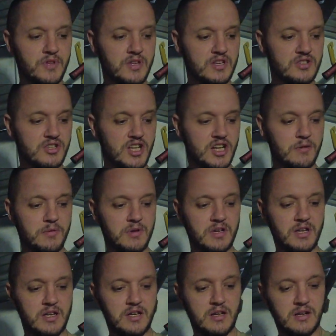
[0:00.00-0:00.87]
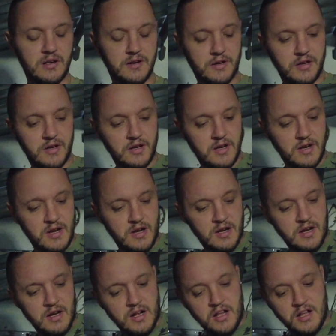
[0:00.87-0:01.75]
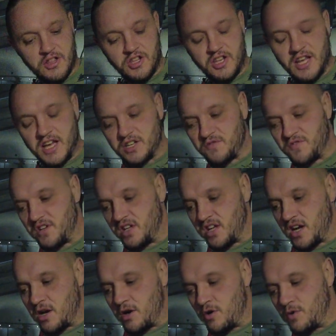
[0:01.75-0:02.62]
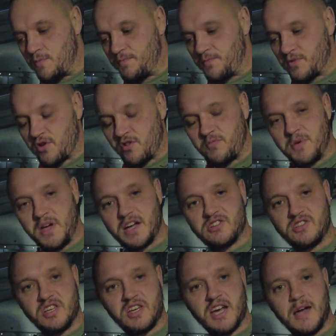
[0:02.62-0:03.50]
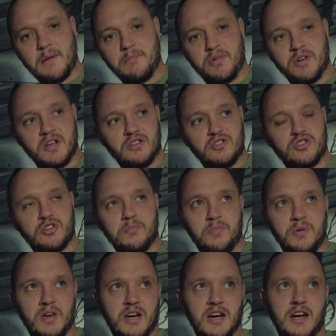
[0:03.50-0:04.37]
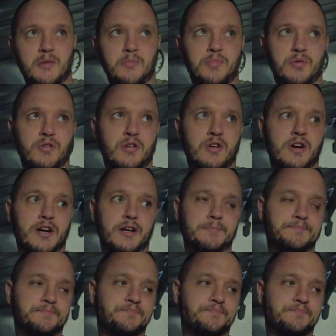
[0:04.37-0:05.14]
is going to be, the next video of me actually camping should be out by,